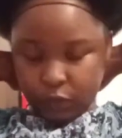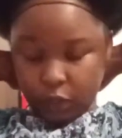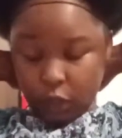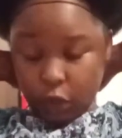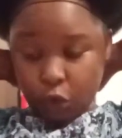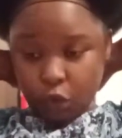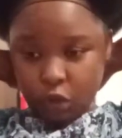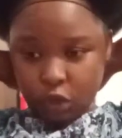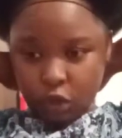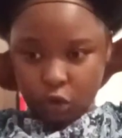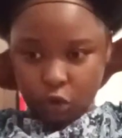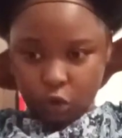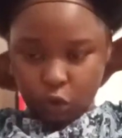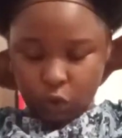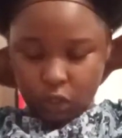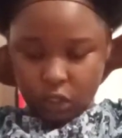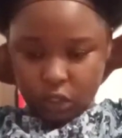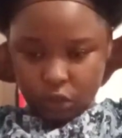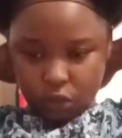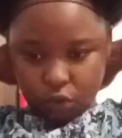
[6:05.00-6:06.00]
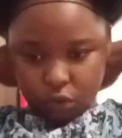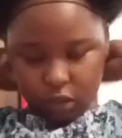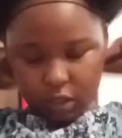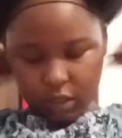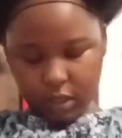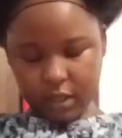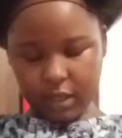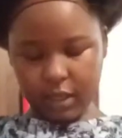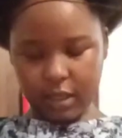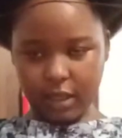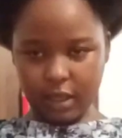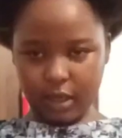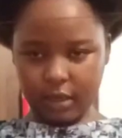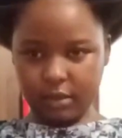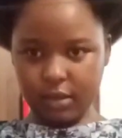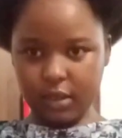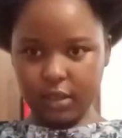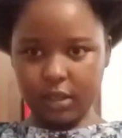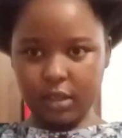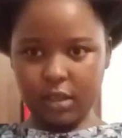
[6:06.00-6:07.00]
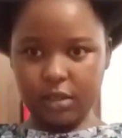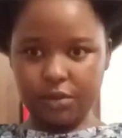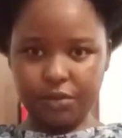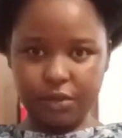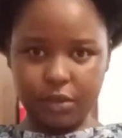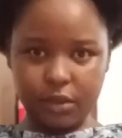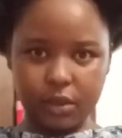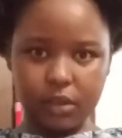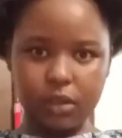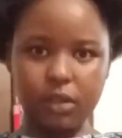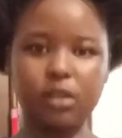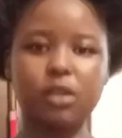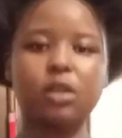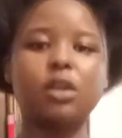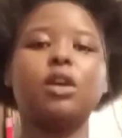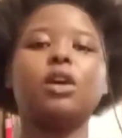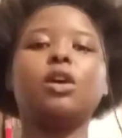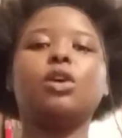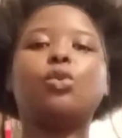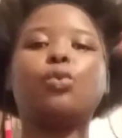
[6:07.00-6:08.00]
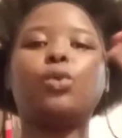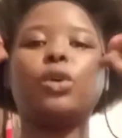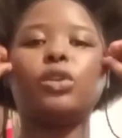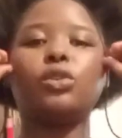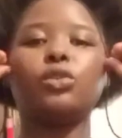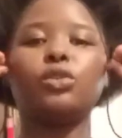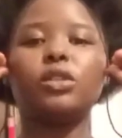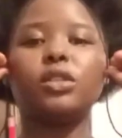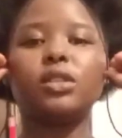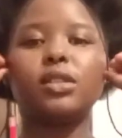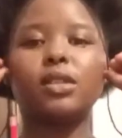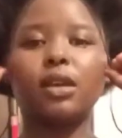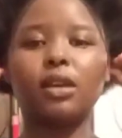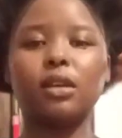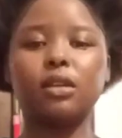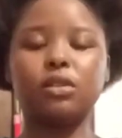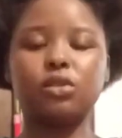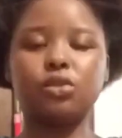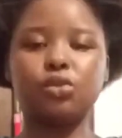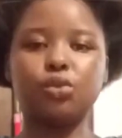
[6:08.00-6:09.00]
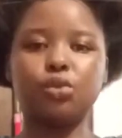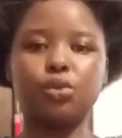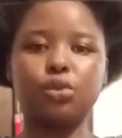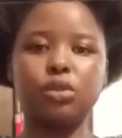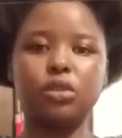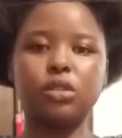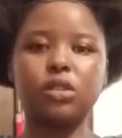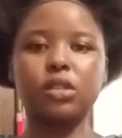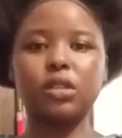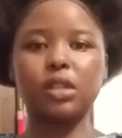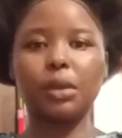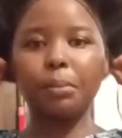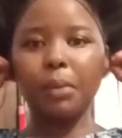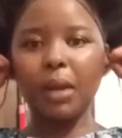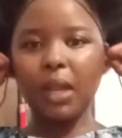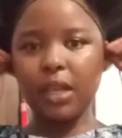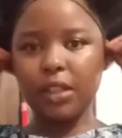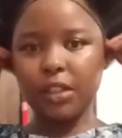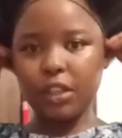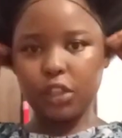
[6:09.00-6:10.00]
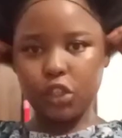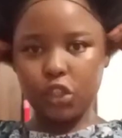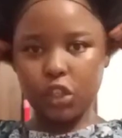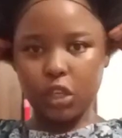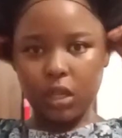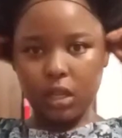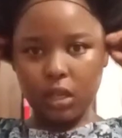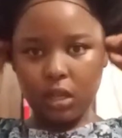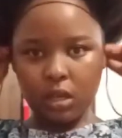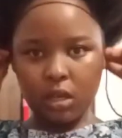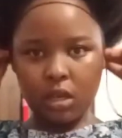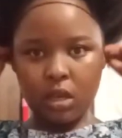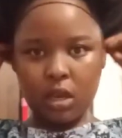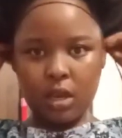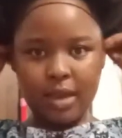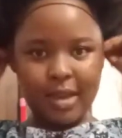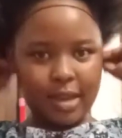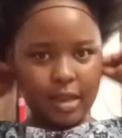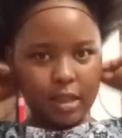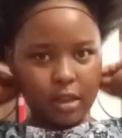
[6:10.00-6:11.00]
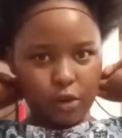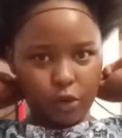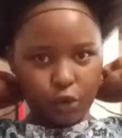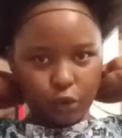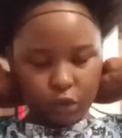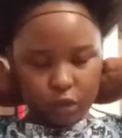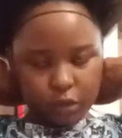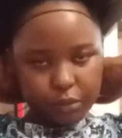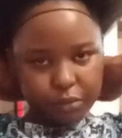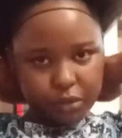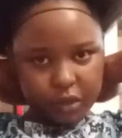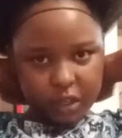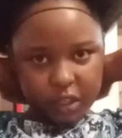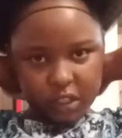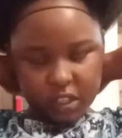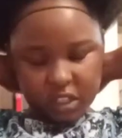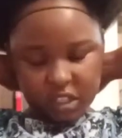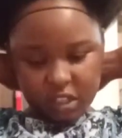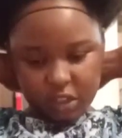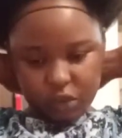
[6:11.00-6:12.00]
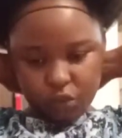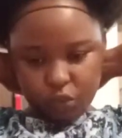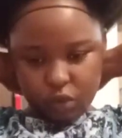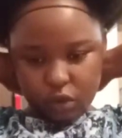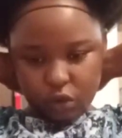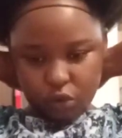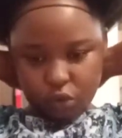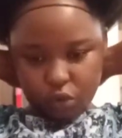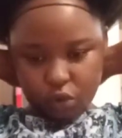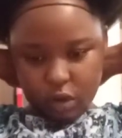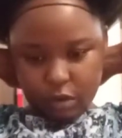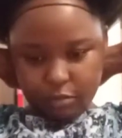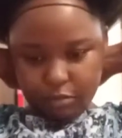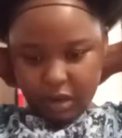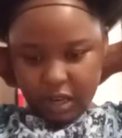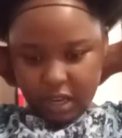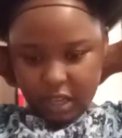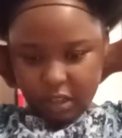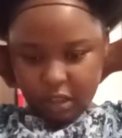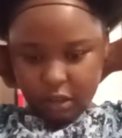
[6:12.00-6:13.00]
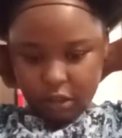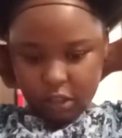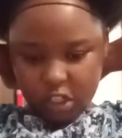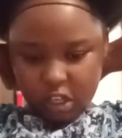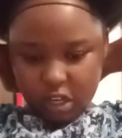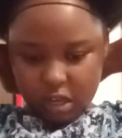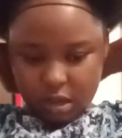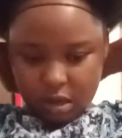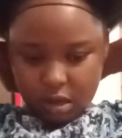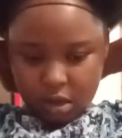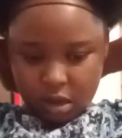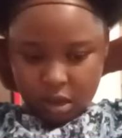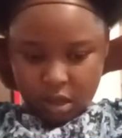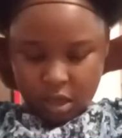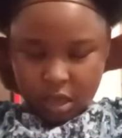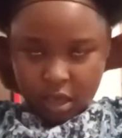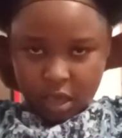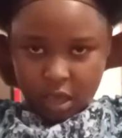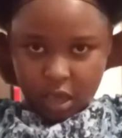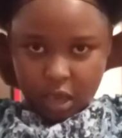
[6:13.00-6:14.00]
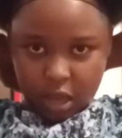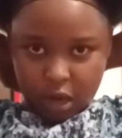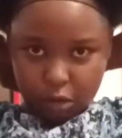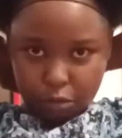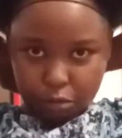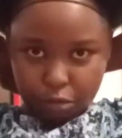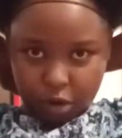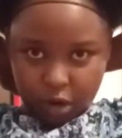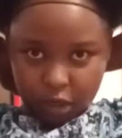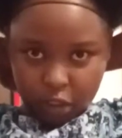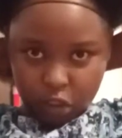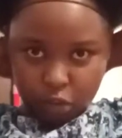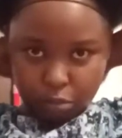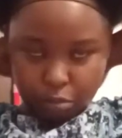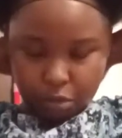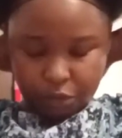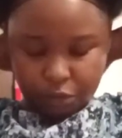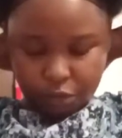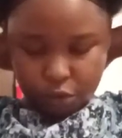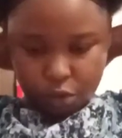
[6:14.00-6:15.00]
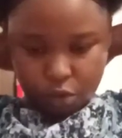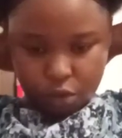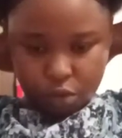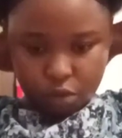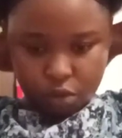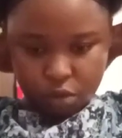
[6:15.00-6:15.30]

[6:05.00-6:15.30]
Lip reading: you will always notice that there is a difference when you decide to just apply the gel and not brush, and when you apply the gel and brush before